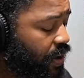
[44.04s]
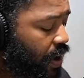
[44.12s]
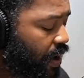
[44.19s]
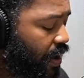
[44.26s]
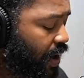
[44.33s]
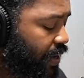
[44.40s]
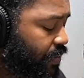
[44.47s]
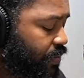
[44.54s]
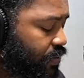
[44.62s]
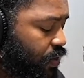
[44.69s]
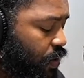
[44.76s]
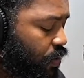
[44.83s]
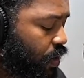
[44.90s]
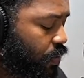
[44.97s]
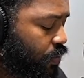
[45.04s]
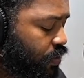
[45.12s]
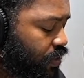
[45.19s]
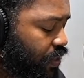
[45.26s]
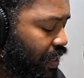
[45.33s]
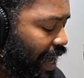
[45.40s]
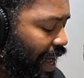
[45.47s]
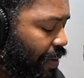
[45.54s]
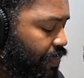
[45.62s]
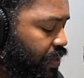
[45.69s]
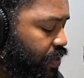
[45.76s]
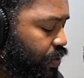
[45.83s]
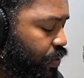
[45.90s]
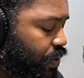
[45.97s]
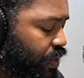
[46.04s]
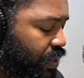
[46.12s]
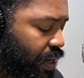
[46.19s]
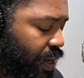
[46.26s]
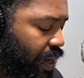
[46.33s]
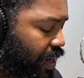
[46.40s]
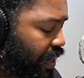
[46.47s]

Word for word: all right so uh, we're just going to hop into it uh,